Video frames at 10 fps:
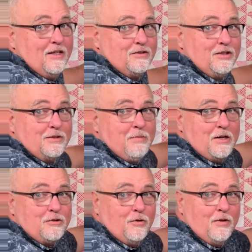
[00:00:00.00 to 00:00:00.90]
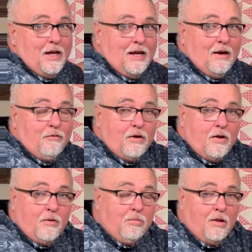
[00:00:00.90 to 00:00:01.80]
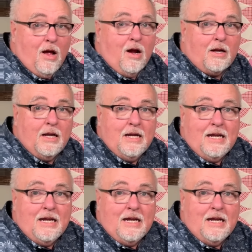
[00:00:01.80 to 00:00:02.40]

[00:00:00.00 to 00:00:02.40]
is just make sure that every other block